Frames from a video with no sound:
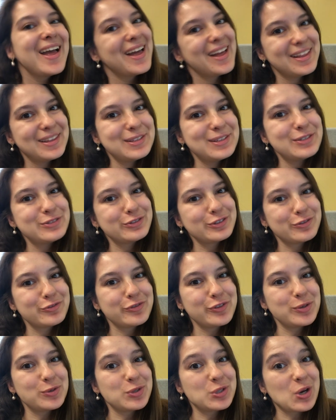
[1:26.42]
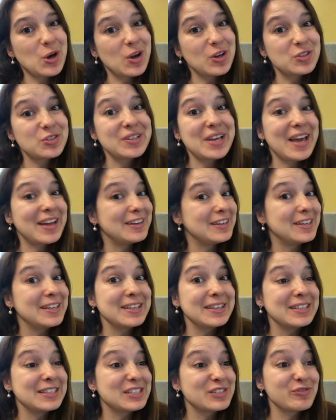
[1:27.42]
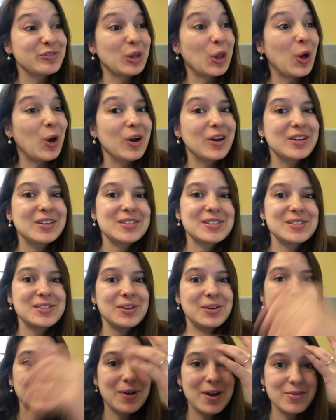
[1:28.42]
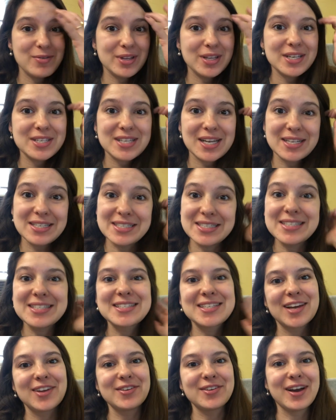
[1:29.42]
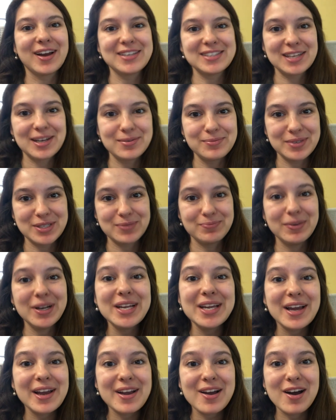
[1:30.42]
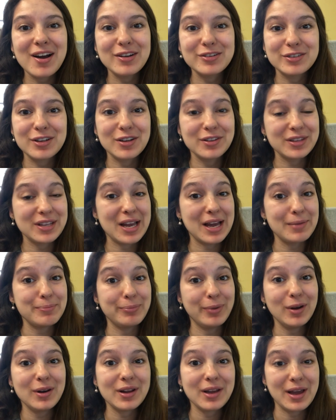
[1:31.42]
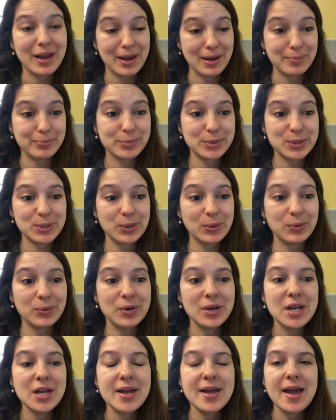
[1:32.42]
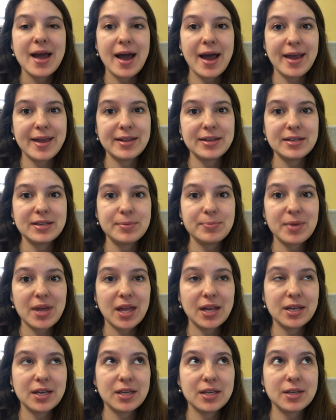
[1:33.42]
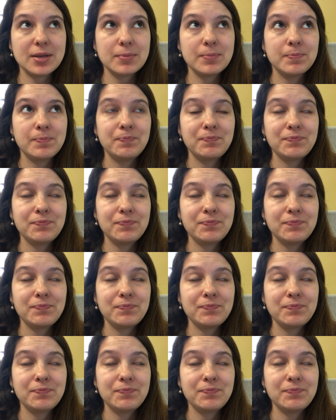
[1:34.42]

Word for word: Hello from future Audrey editing this vlog. So I realized I didn't tell you guys how much money I got on the Ibotta app. So I ended up getting